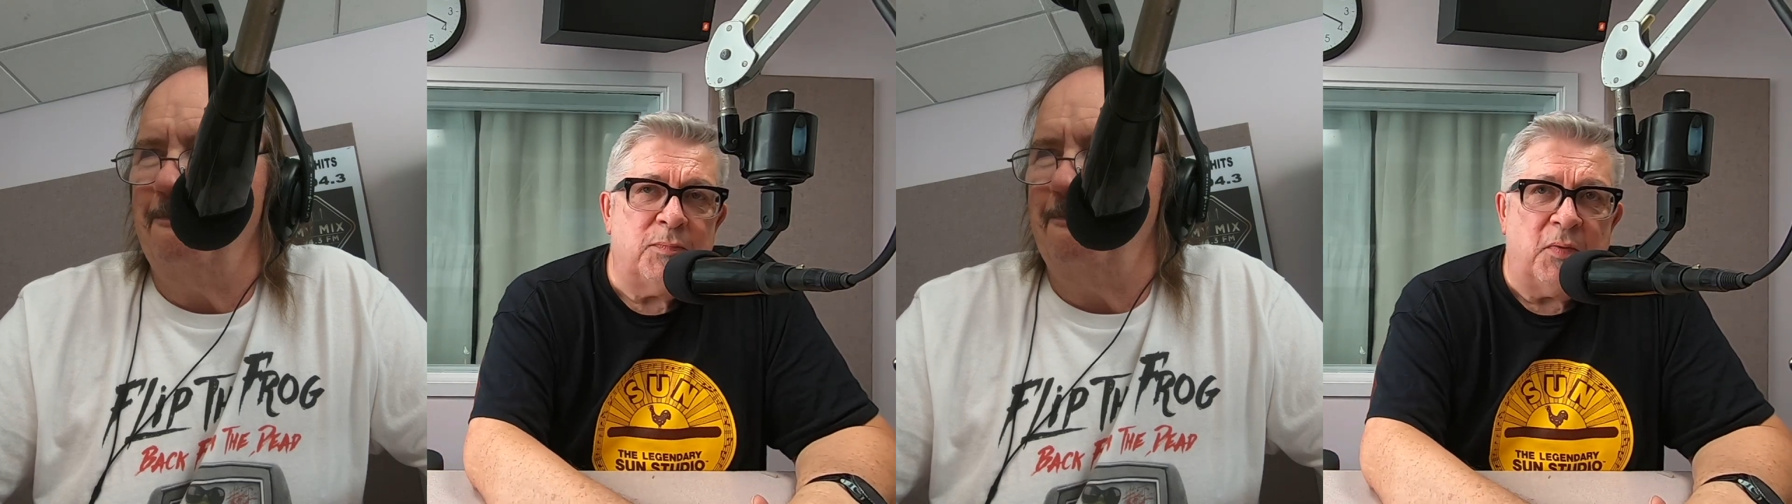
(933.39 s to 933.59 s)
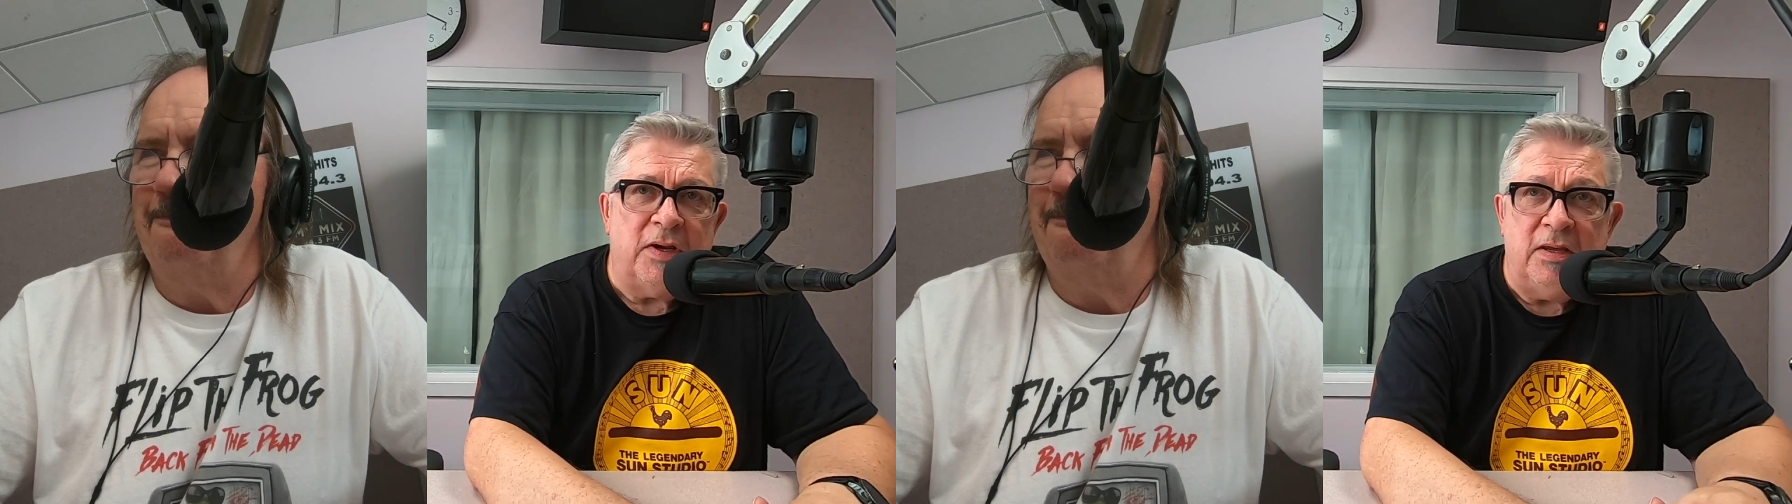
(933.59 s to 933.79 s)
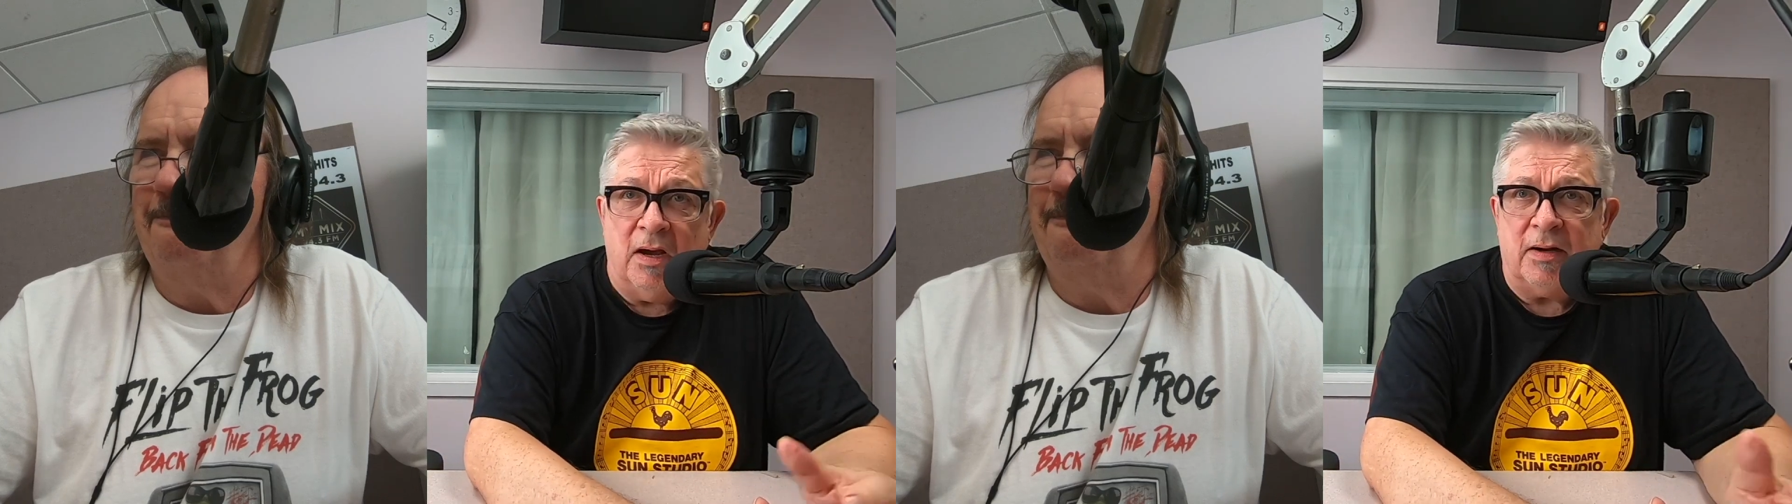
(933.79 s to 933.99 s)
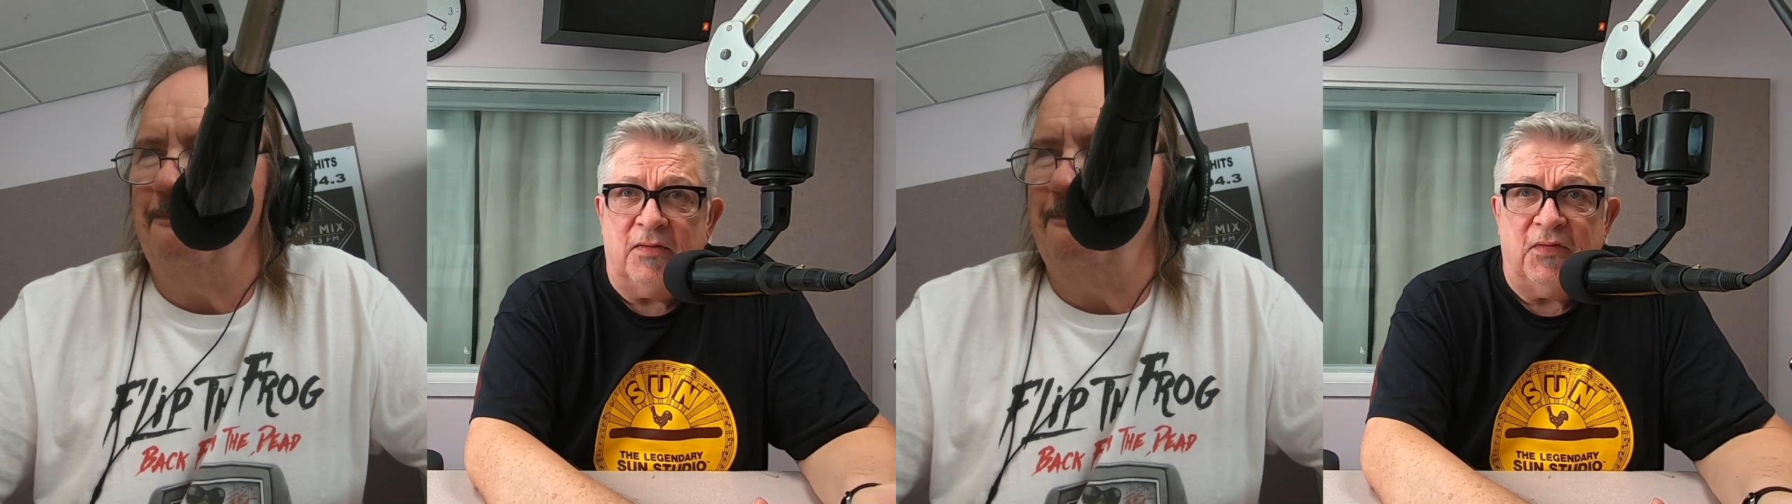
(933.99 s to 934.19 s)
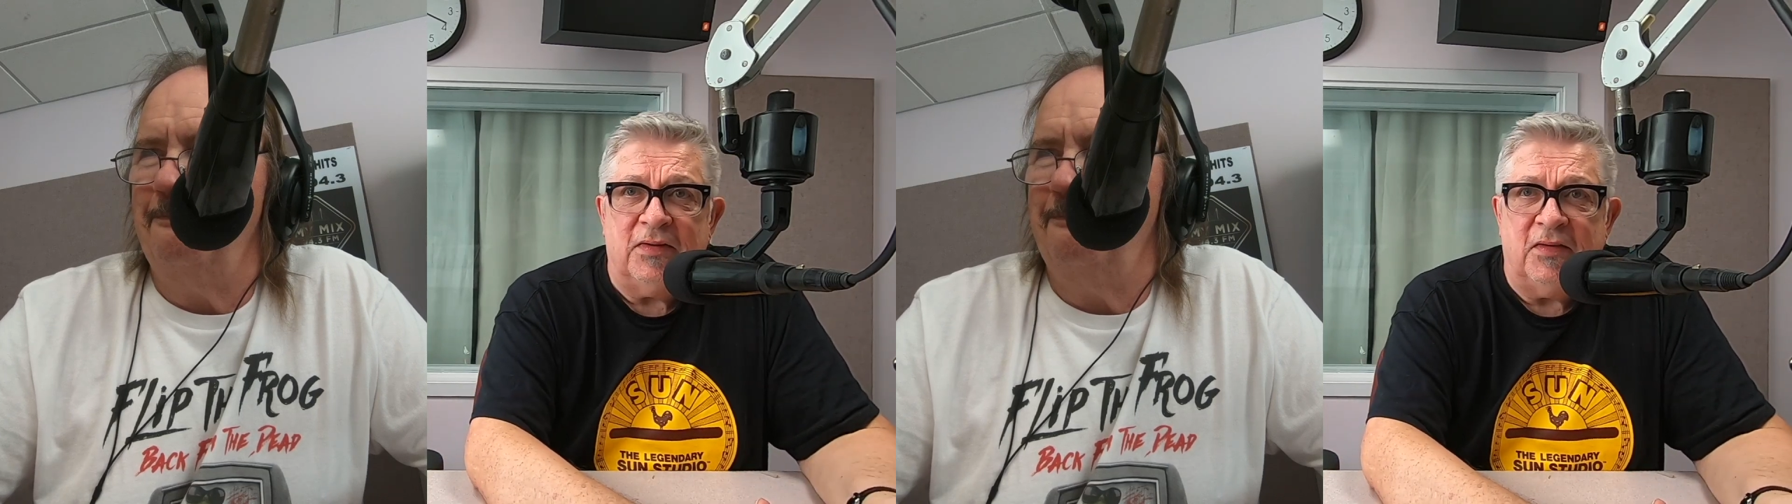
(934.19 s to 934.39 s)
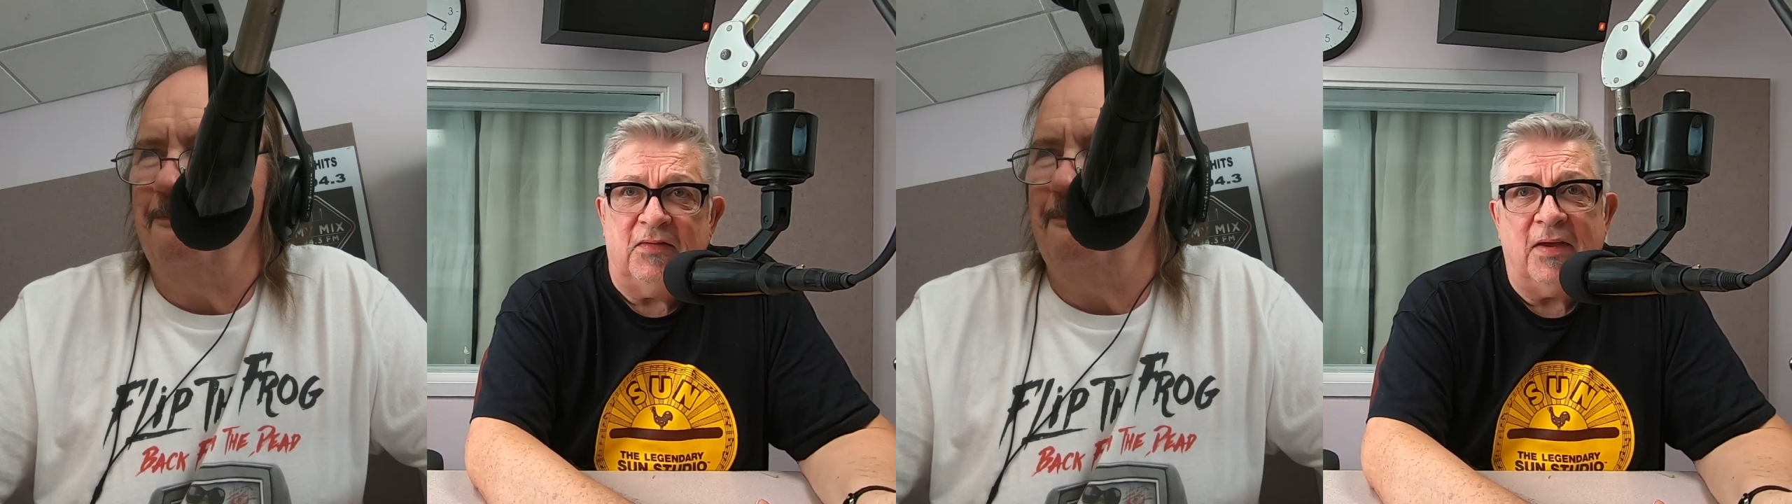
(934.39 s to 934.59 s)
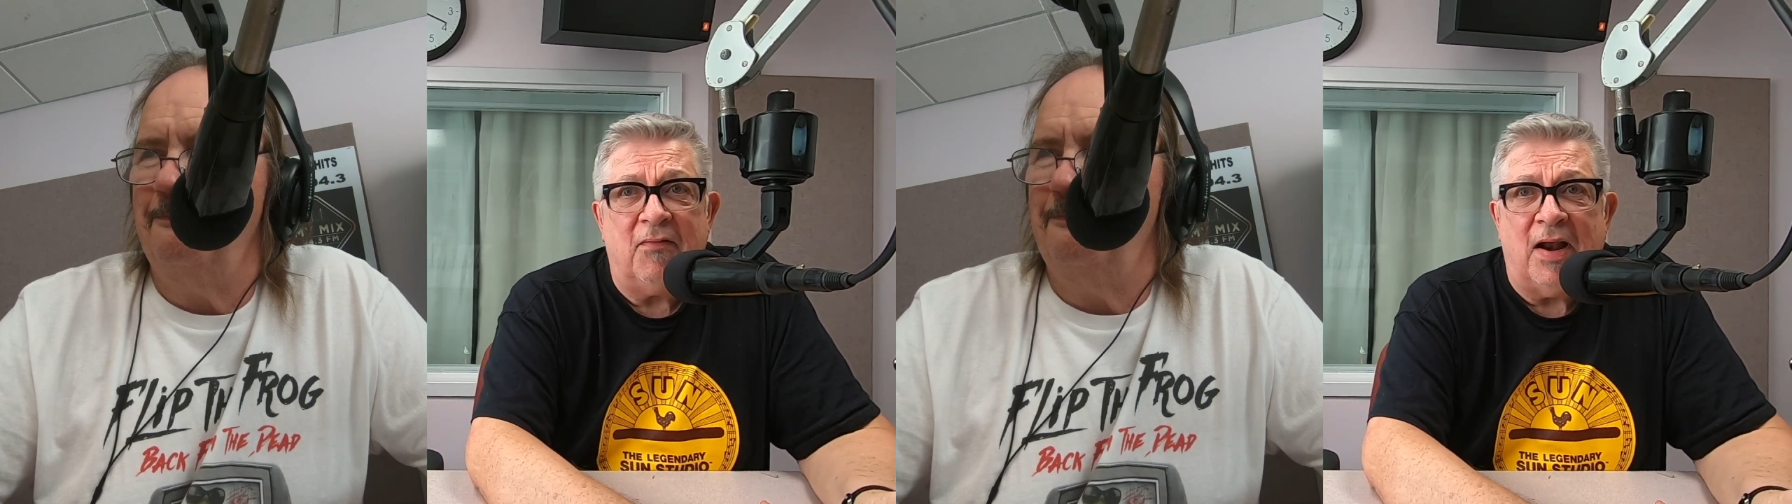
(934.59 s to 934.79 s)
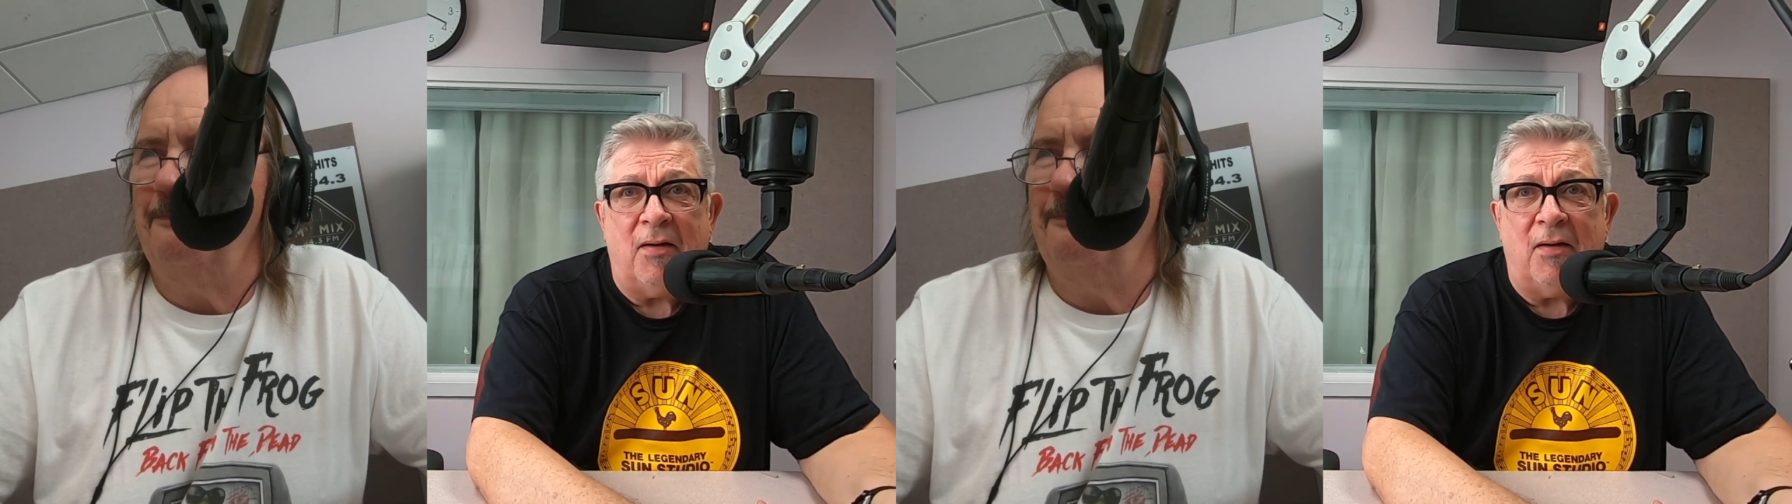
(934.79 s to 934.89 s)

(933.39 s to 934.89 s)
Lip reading: pretty young in 67.